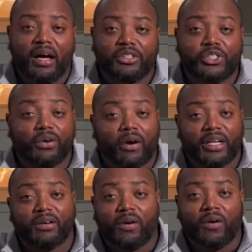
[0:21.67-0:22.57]

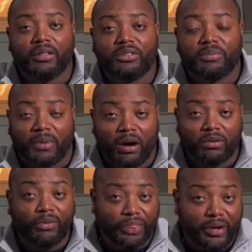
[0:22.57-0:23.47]
Starting on
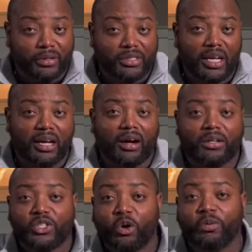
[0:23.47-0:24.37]
tomorrow, Thursday,
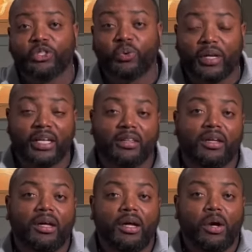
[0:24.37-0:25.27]
October 20th,
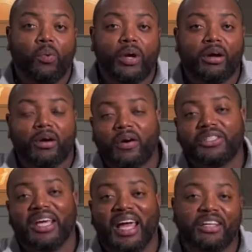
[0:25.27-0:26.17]
we are going
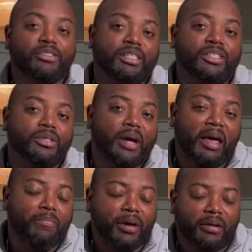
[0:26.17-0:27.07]
to enter into
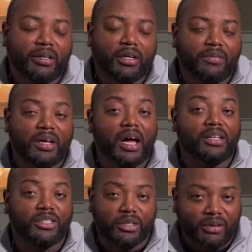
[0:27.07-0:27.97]
a period of
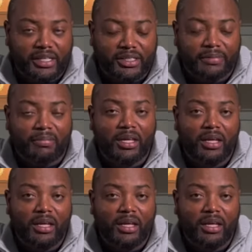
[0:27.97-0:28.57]
consecration.